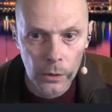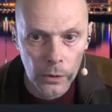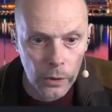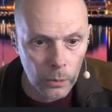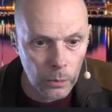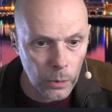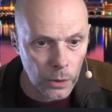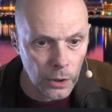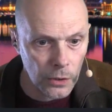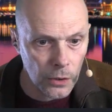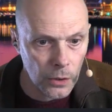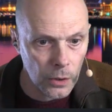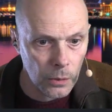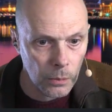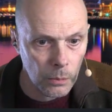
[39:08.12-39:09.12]
to
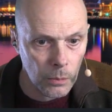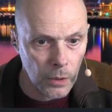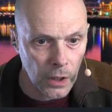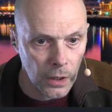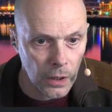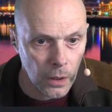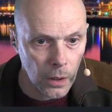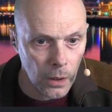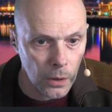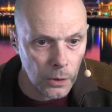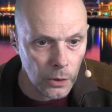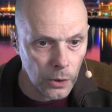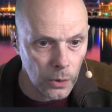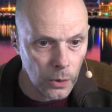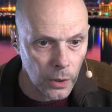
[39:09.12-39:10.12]
monitor my
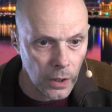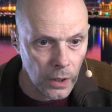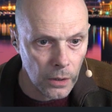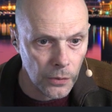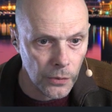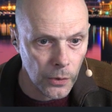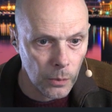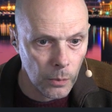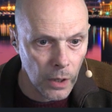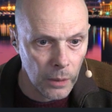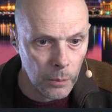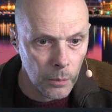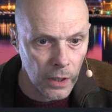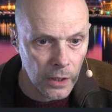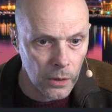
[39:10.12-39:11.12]
audio here from my
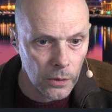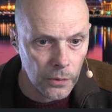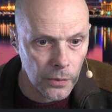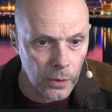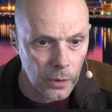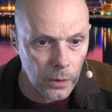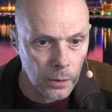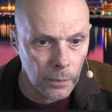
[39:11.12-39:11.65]
microphone.